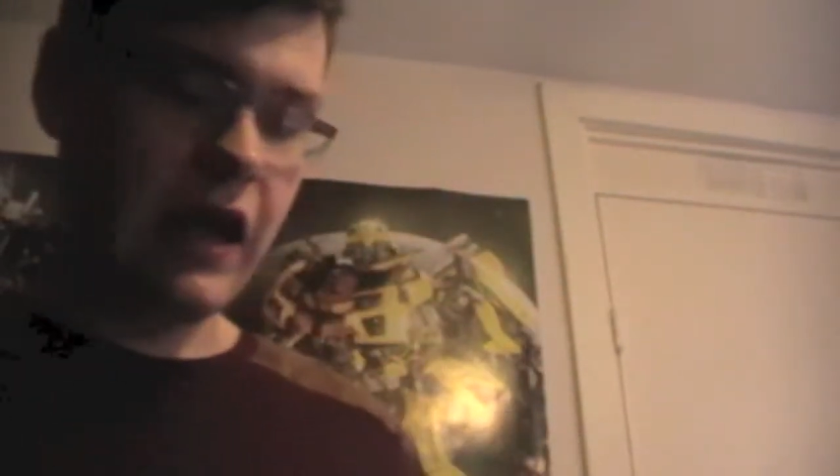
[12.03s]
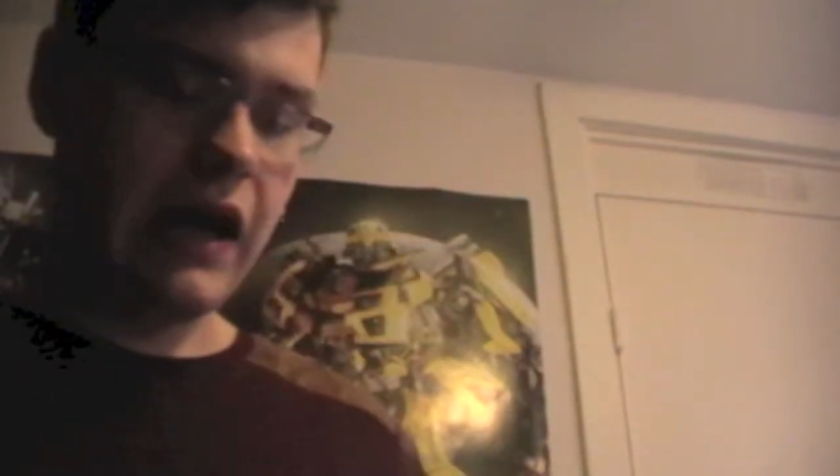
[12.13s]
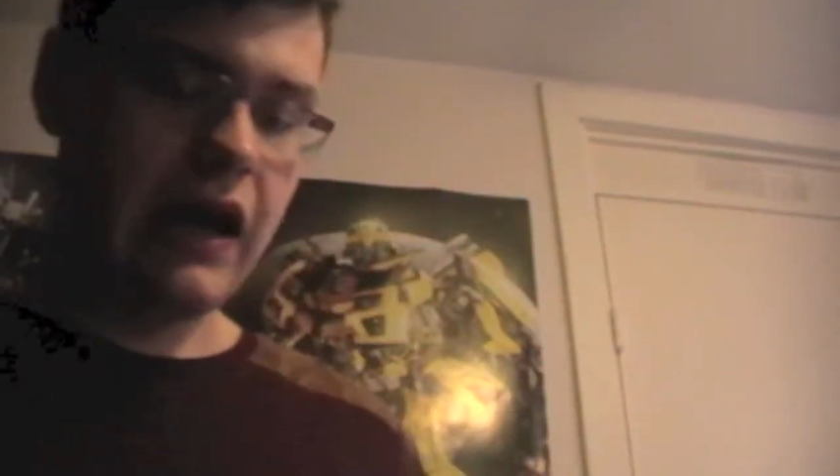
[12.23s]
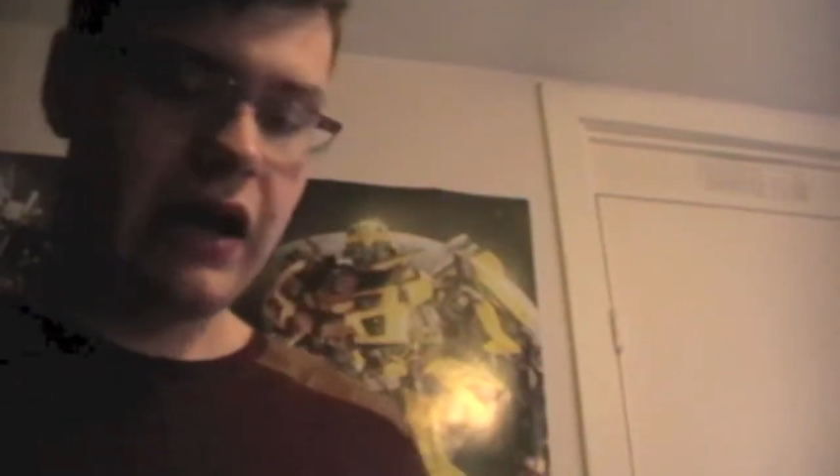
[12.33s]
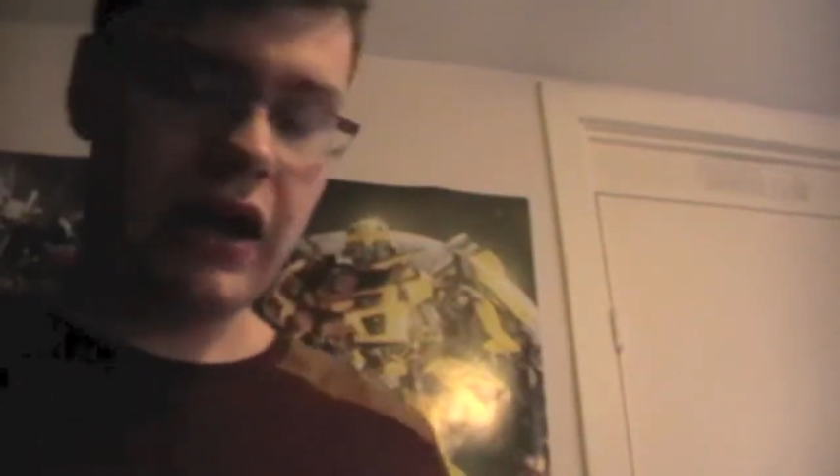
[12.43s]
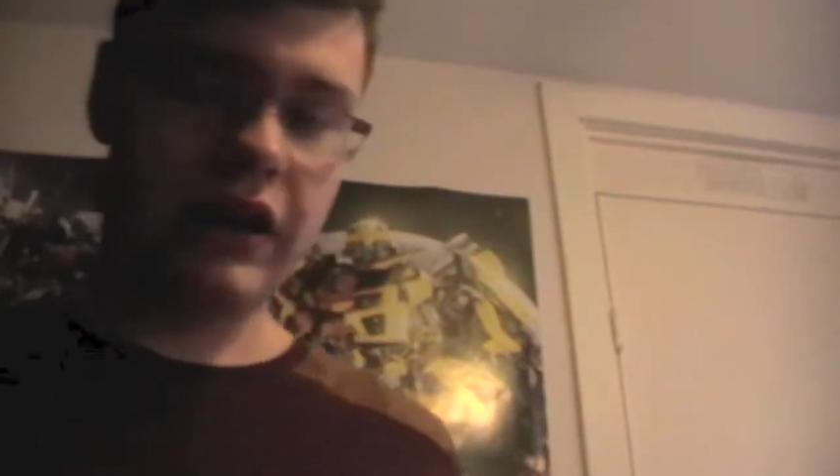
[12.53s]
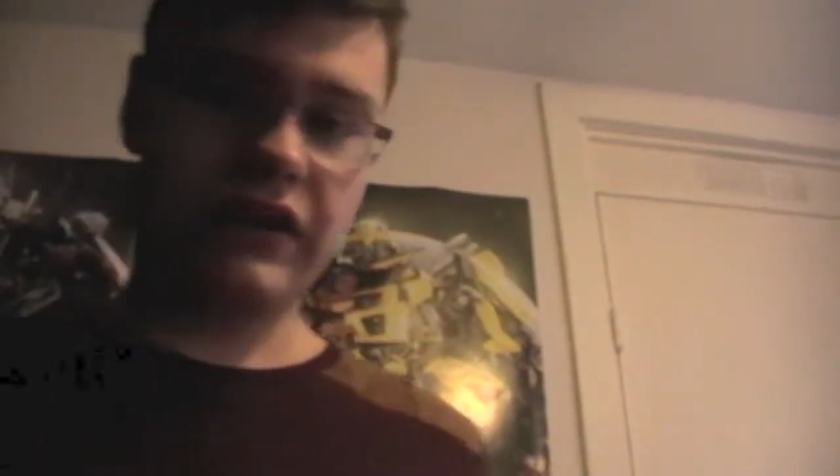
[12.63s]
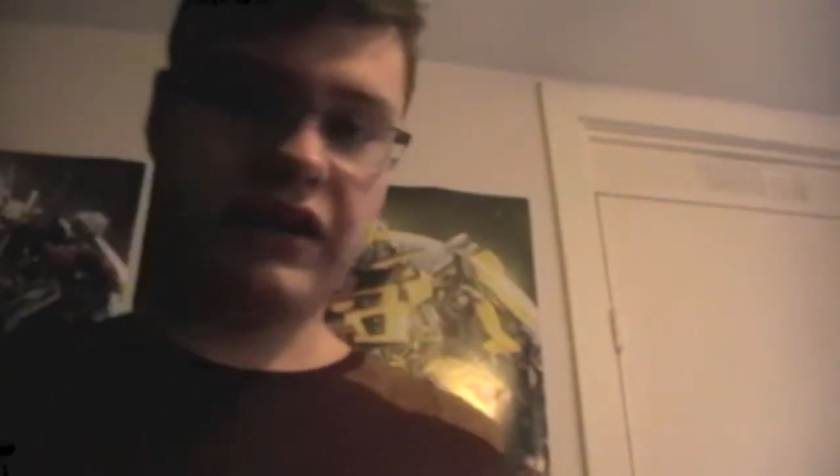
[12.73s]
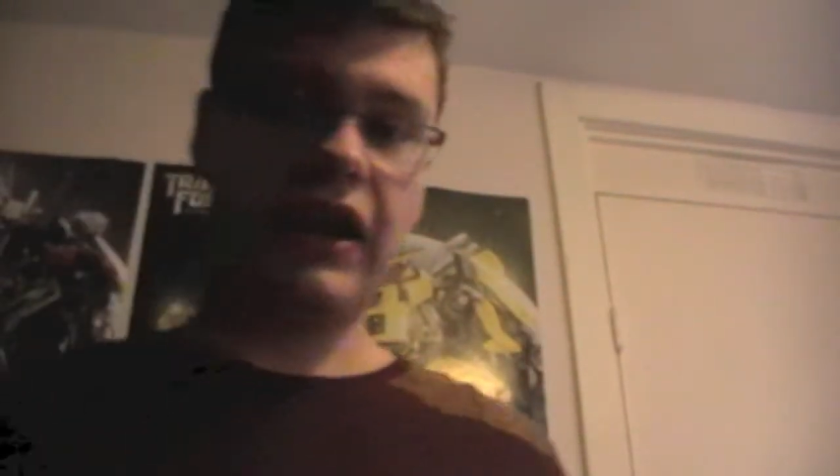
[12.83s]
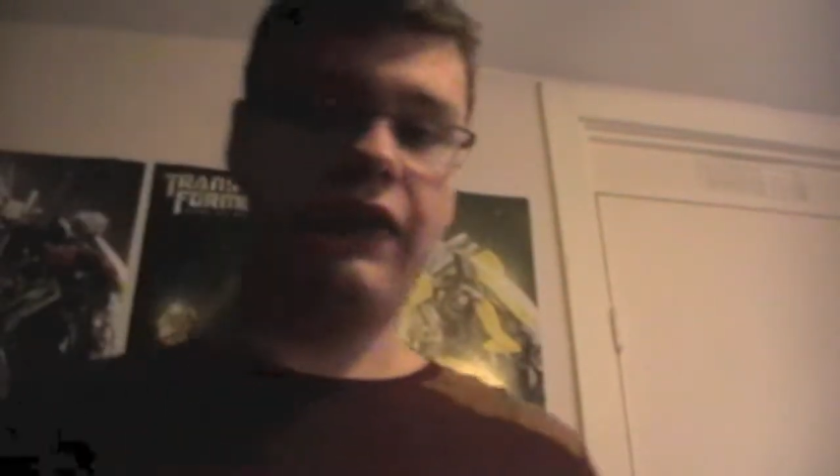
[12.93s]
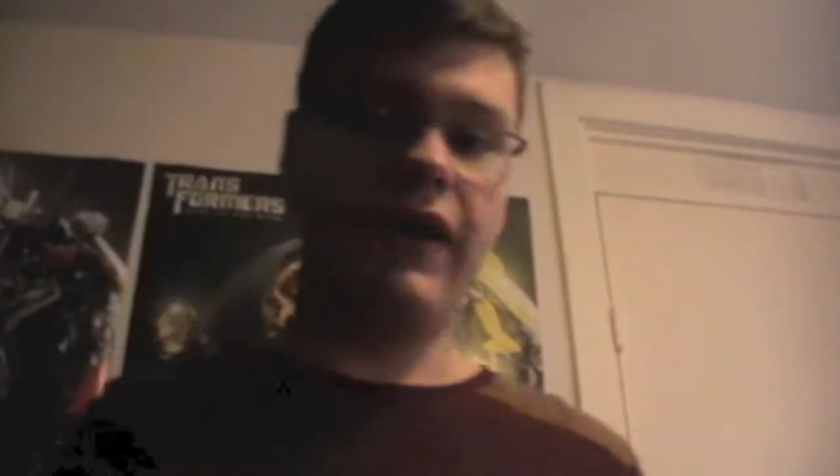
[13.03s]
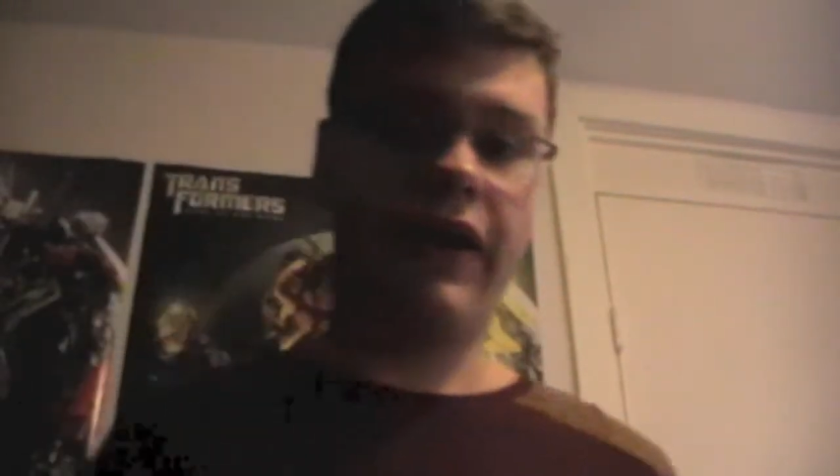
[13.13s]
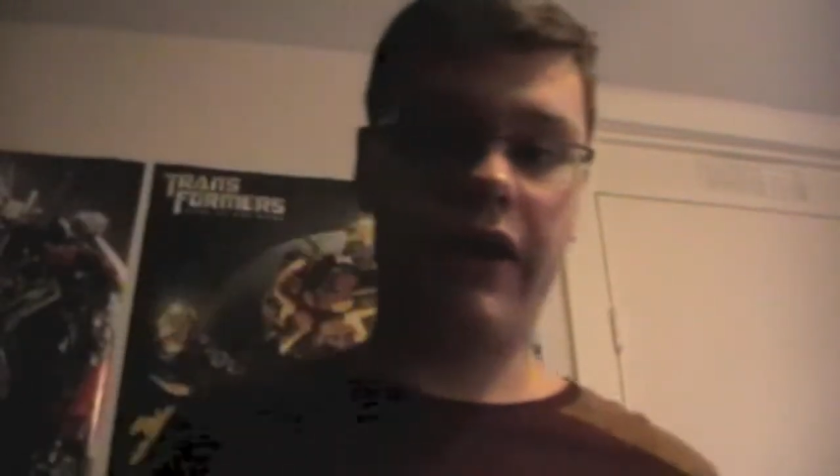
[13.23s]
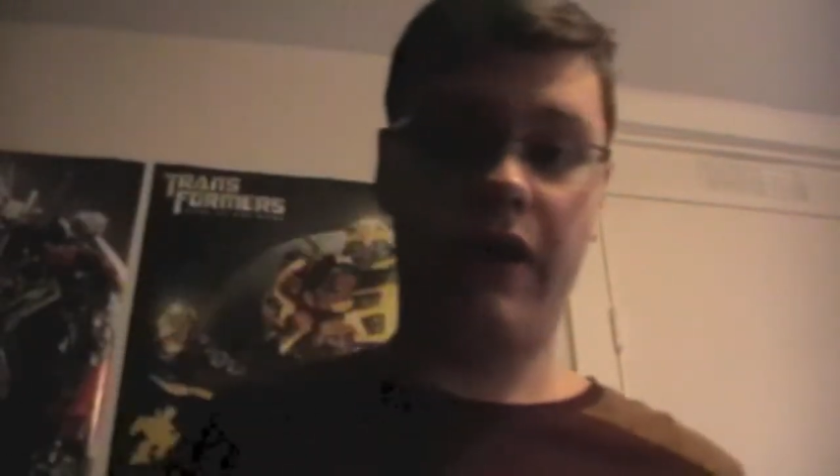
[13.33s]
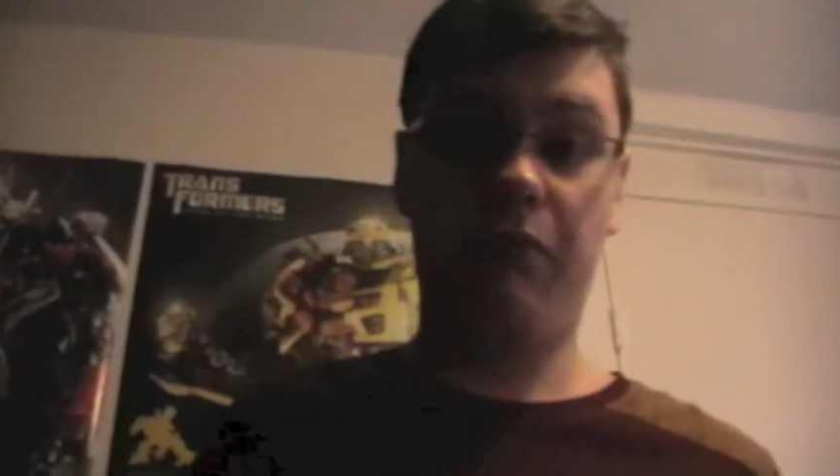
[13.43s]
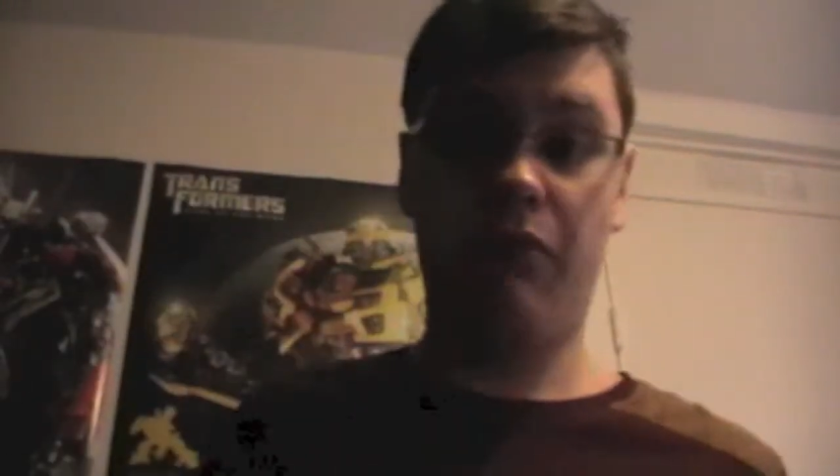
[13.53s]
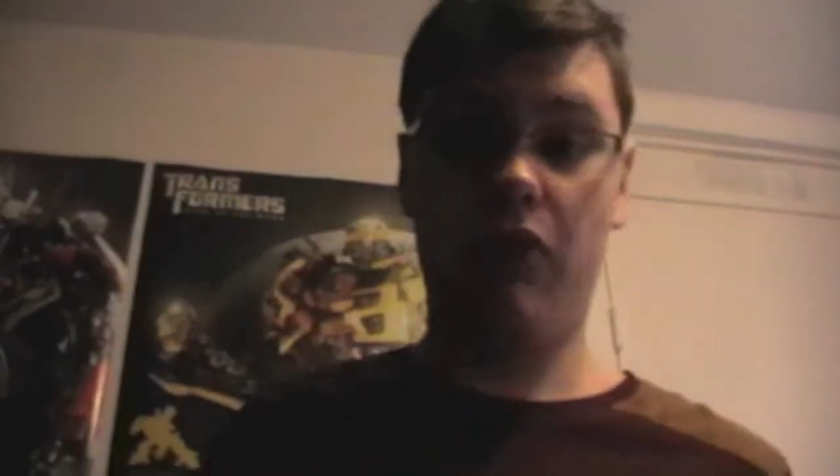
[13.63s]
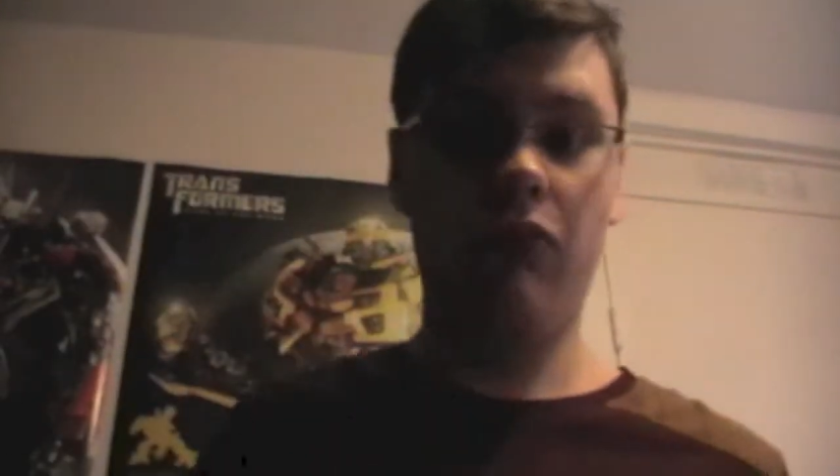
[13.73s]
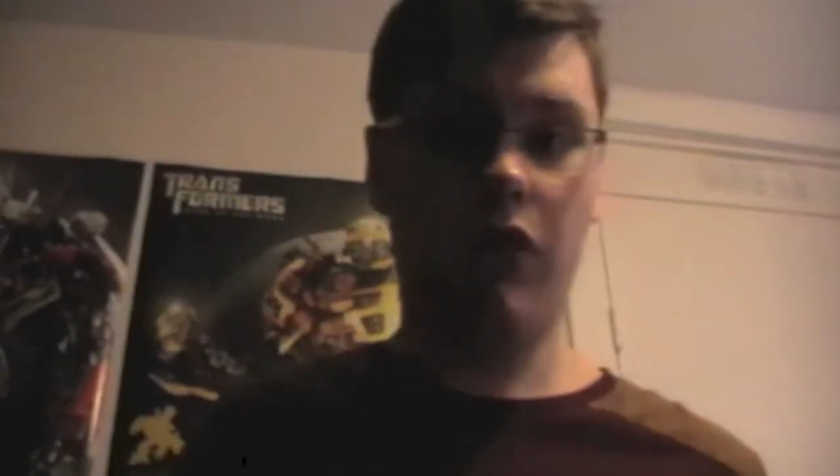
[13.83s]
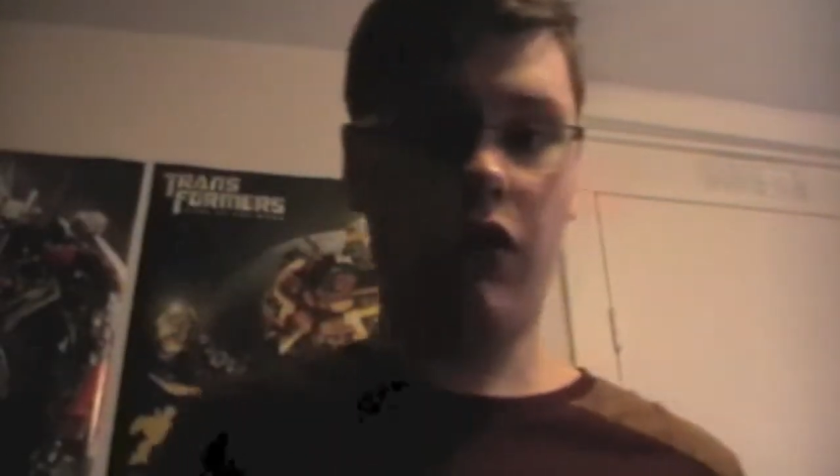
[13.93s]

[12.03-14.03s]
I just had that boom